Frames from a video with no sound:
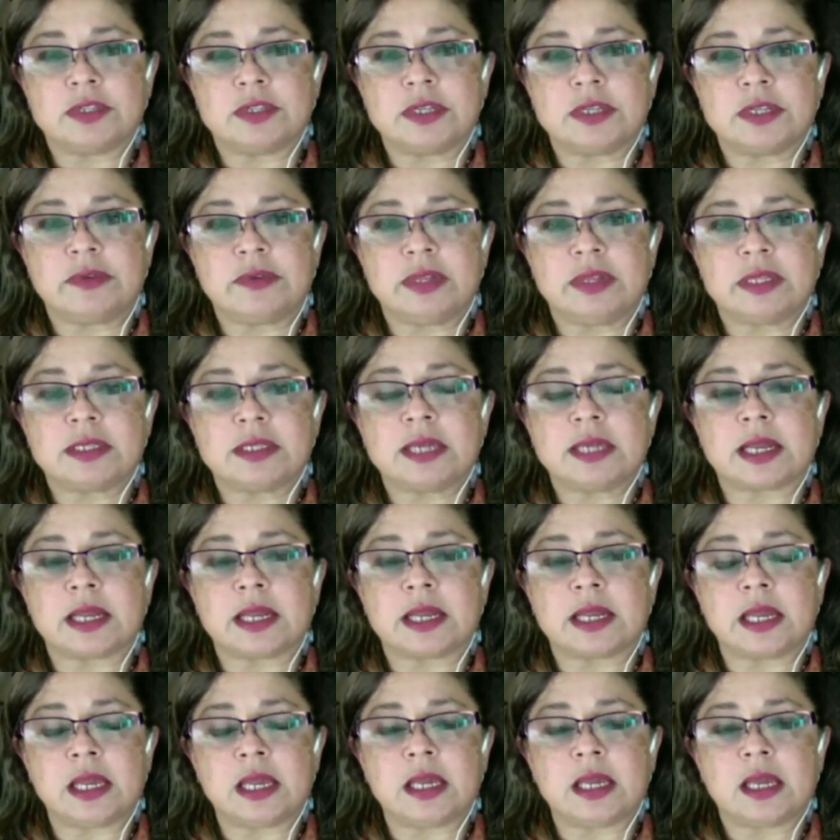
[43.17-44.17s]
receiving the
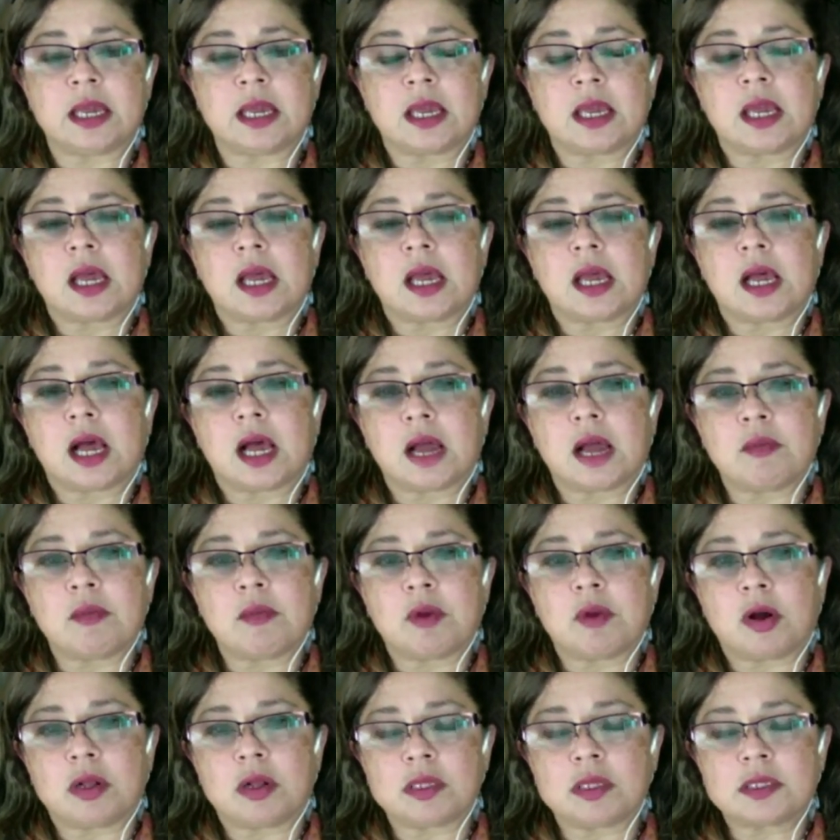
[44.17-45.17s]
technique, I'm
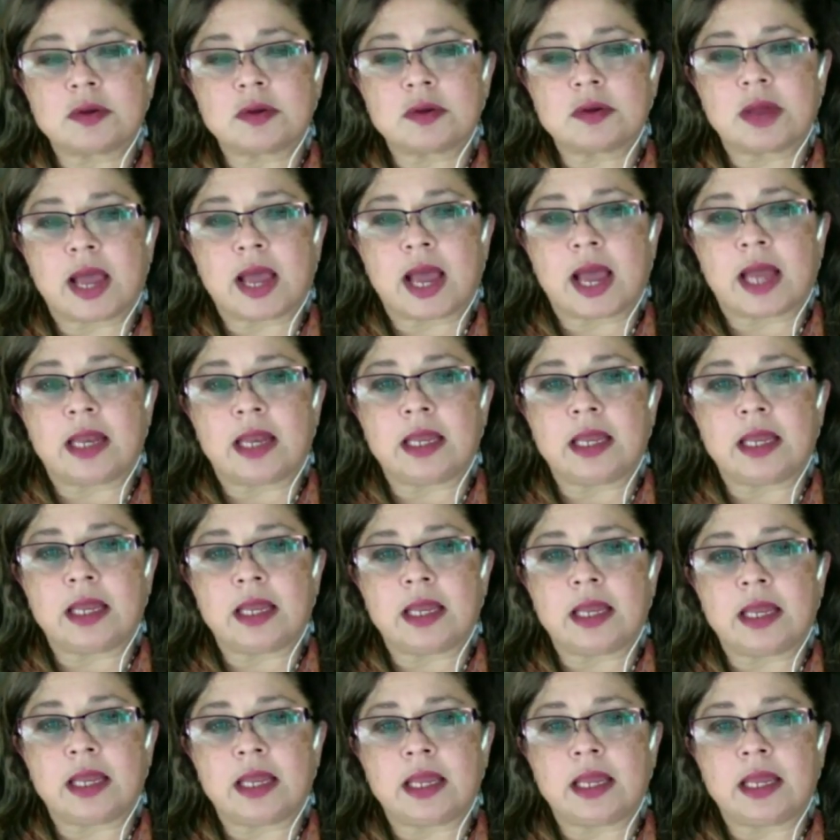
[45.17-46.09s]
also adding